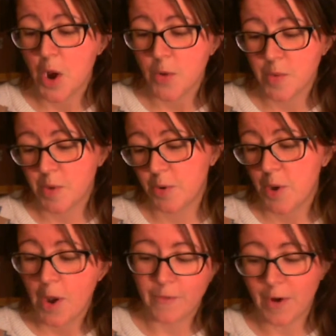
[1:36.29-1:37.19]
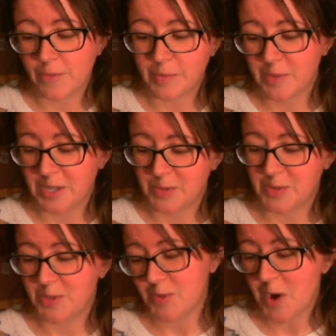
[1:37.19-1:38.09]
remote, far-flung place where
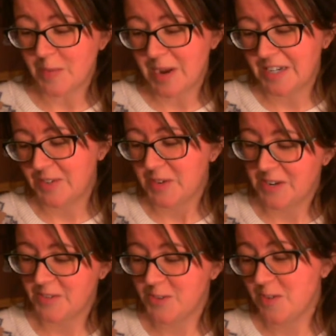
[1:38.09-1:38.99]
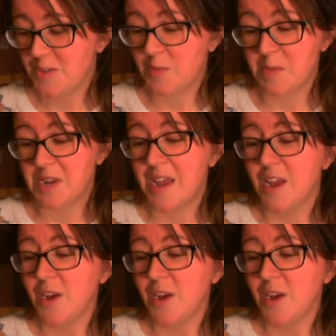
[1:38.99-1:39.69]
strong-minded, creative, driven women